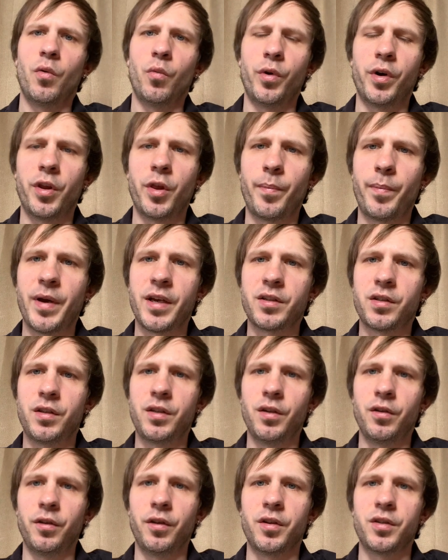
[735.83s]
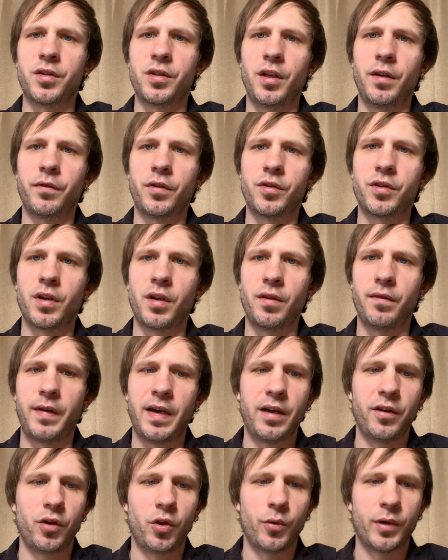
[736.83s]
where the best deal is, see if there's any
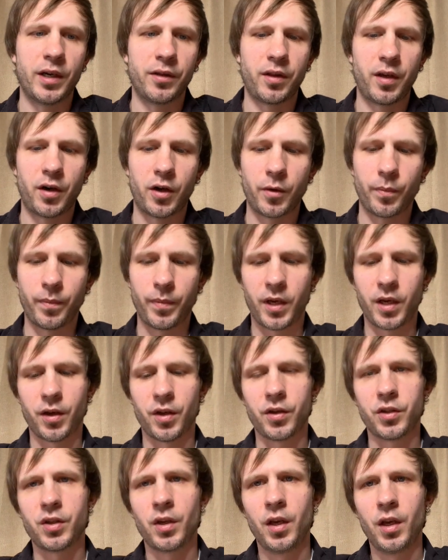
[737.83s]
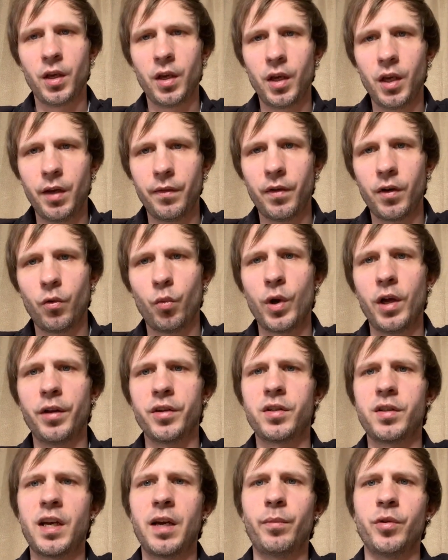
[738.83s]
value out there, because even a
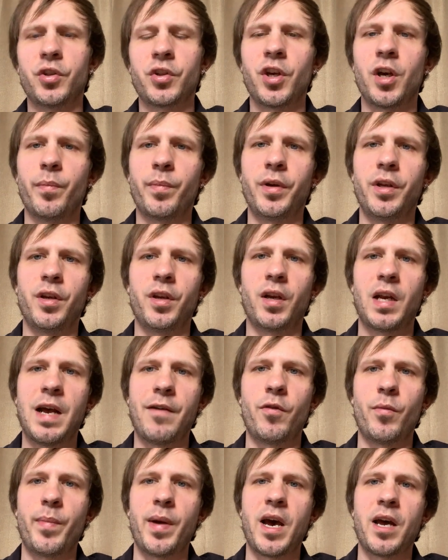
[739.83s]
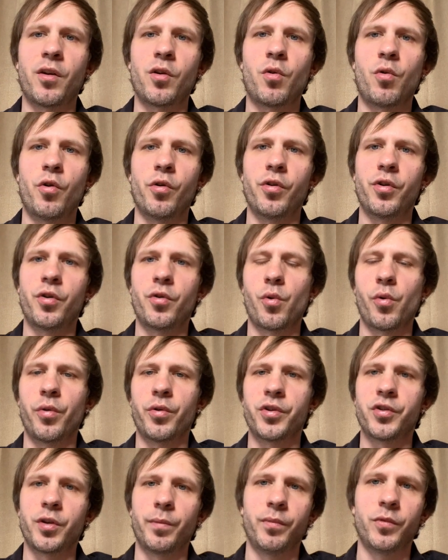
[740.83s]
well-established company can have a bad quarter, or
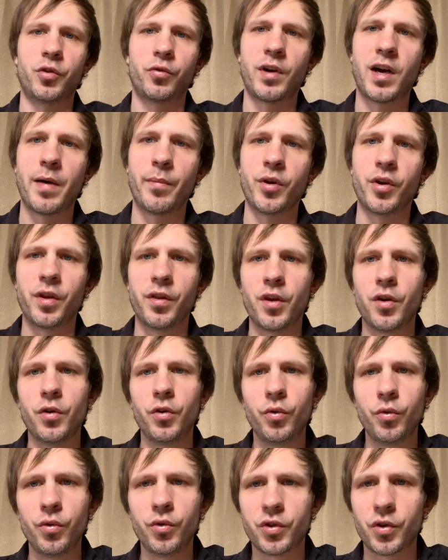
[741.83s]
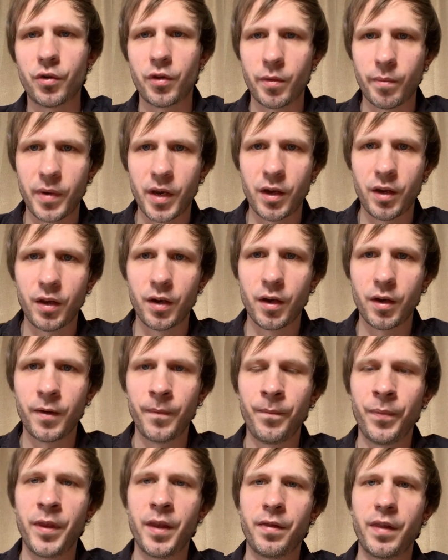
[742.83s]
there's some drama in the news or the media
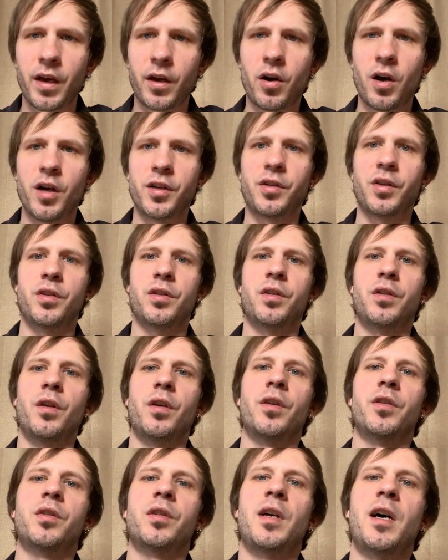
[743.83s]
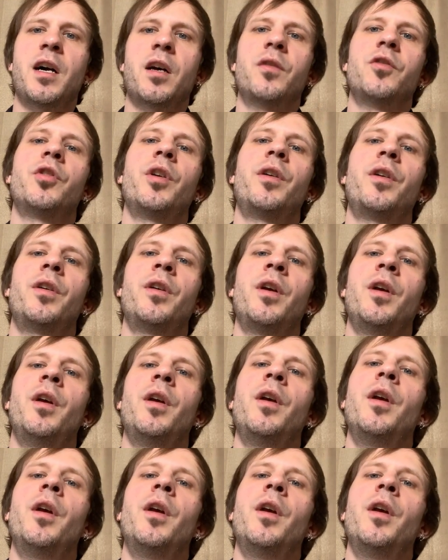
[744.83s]
that causes the stock share